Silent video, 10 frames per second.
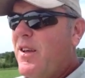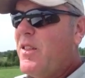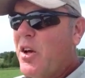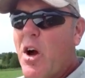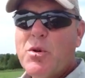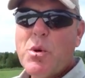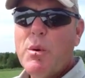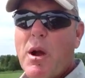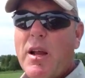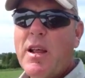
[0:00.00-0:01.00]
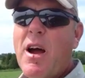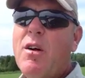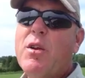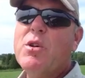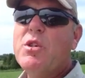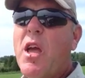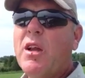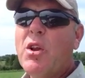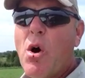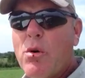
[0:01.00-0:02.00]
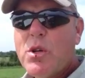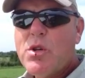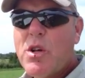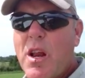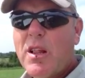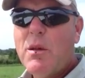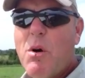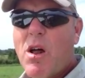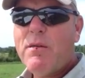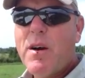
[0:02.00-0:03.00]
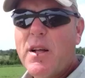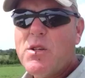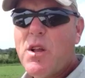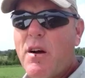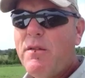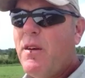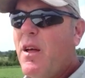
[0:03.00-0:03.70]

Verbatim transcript: the country right now that are saying no to genetically modified stuff.